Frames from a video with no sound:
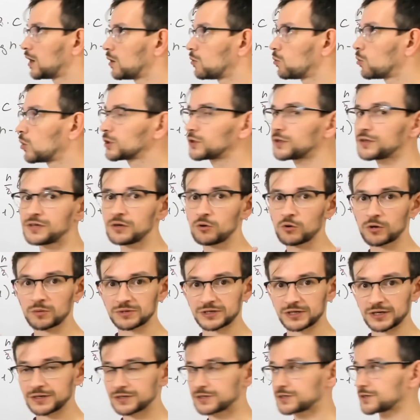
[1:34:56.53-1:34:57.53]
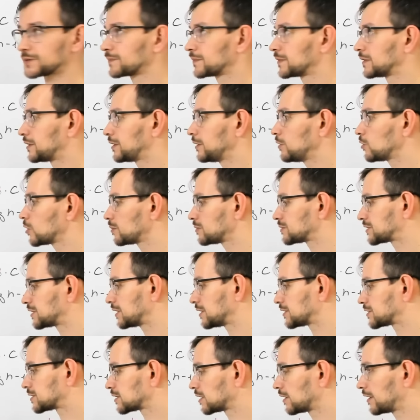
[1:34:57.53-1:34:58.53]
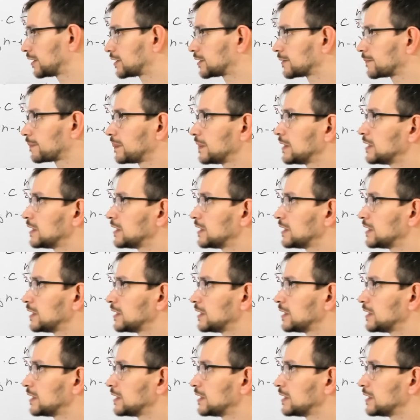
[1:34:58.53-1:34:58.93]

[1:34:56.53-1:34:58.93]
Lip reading: what the theorem says? The theorem says that